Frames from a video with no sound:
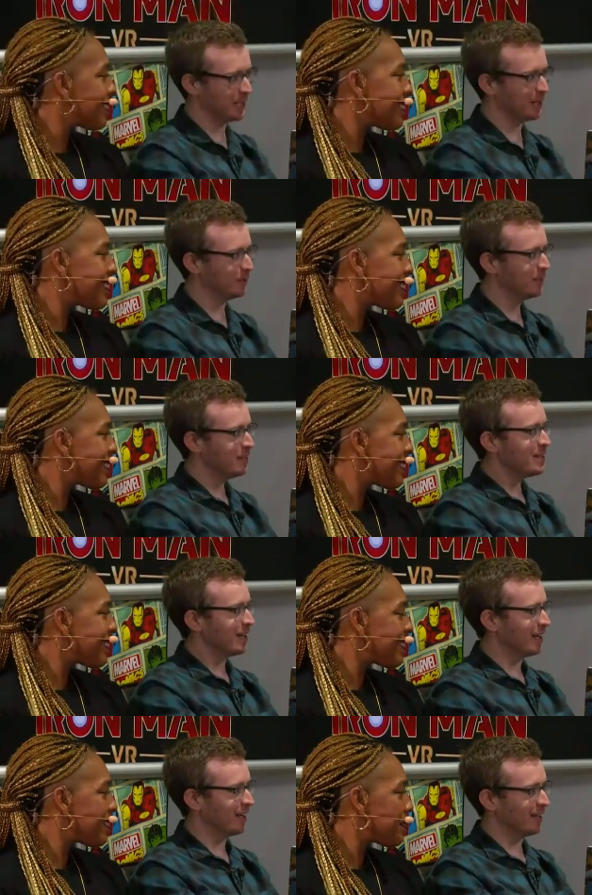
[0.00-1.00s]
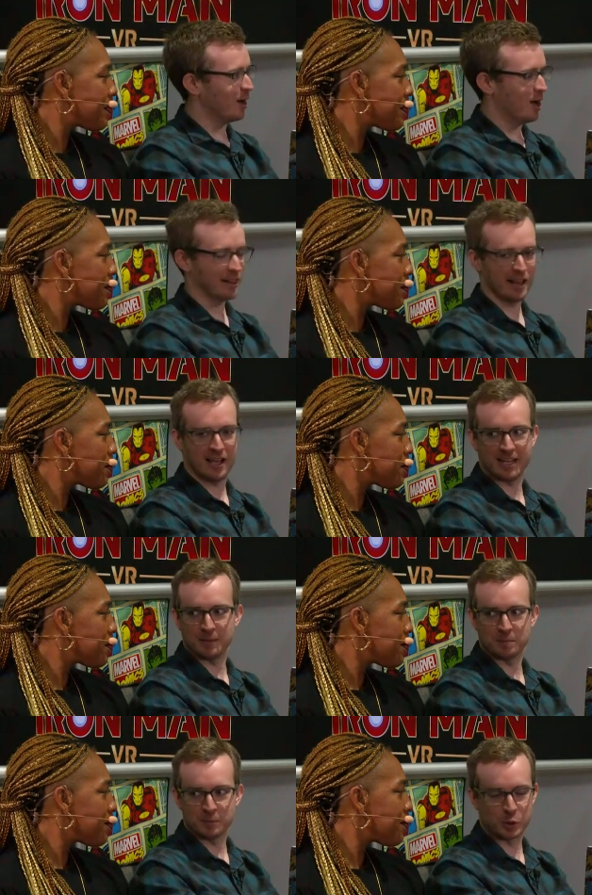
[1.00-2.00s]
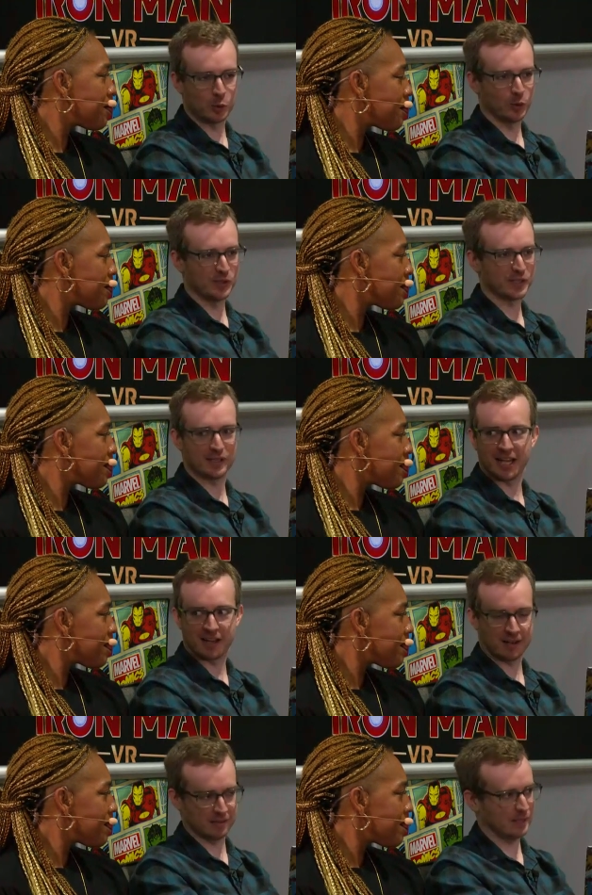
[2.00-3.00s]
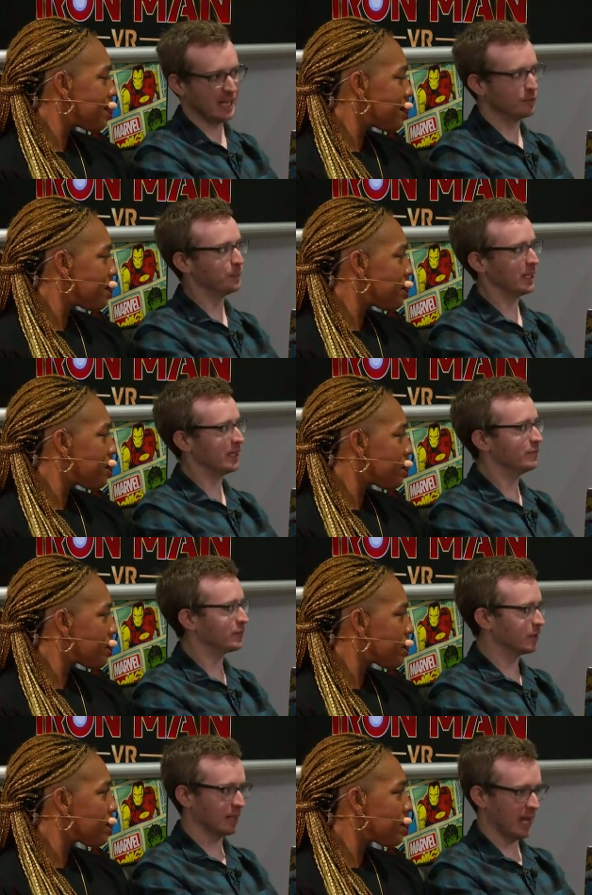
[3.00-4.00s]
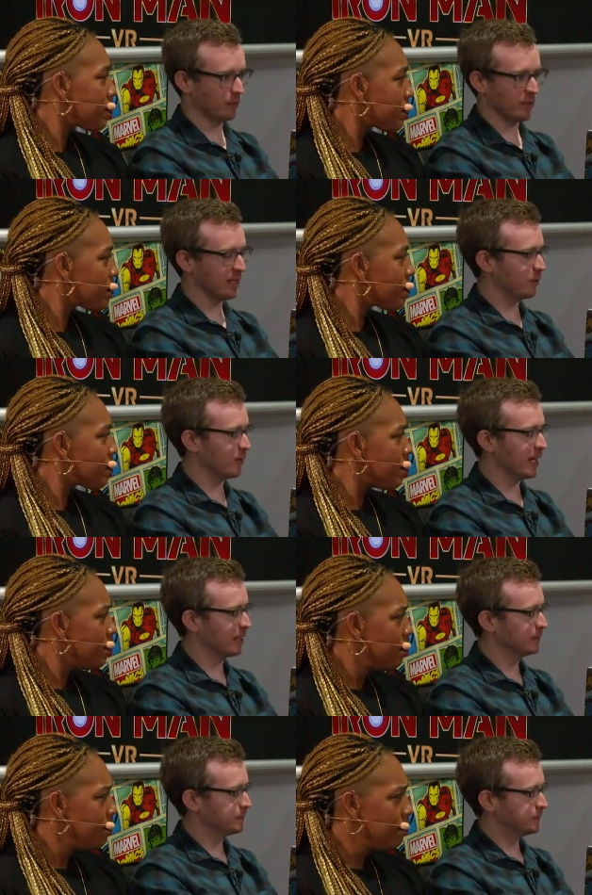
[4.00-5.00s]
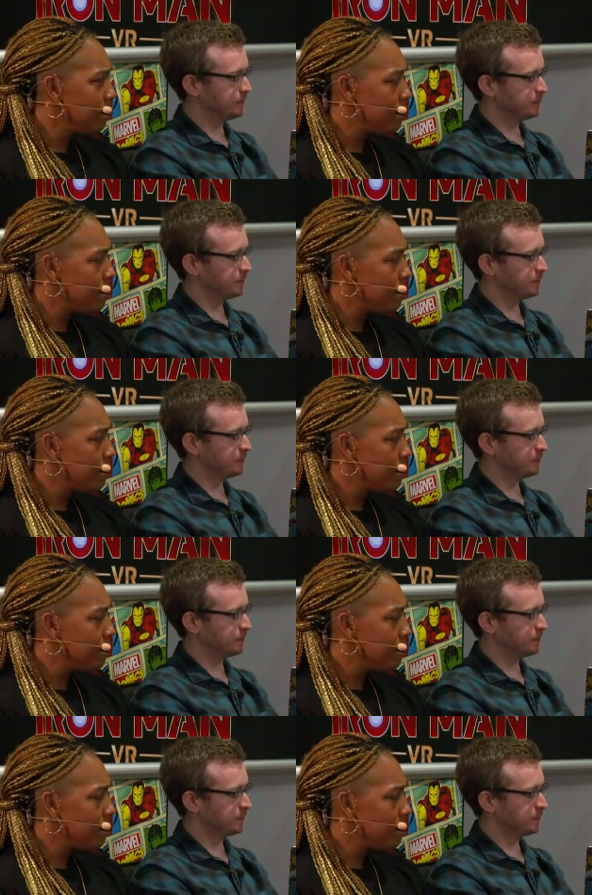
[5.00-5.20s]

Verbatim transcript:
Speaker 1: you know, uh, online tools are like our lifeblood yeah, for we, everything we. do. We all work pretty